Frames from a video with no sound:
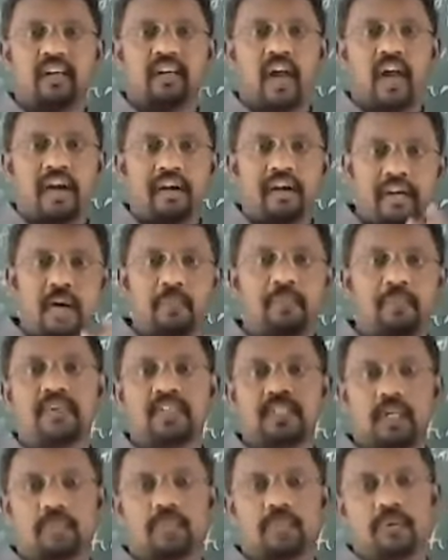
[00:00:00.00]

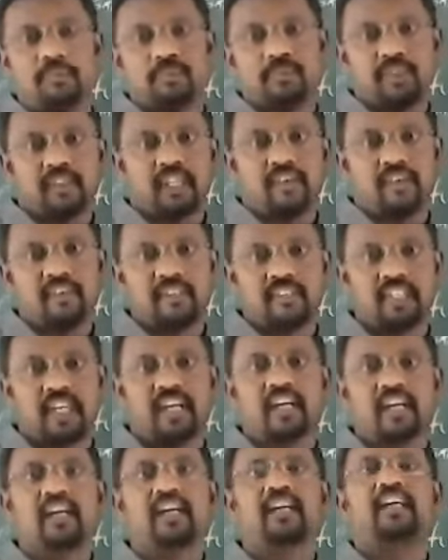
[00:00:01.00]
100% people they will
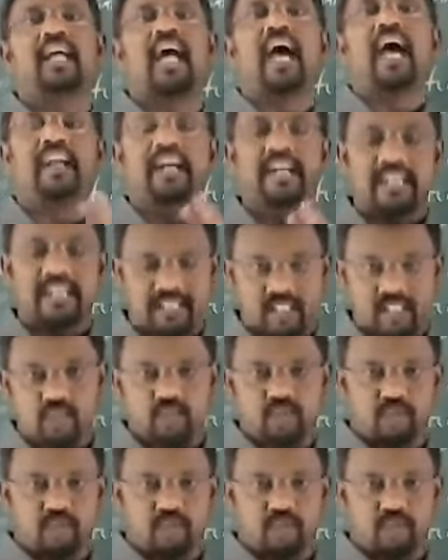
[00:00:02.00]
take a tan itself.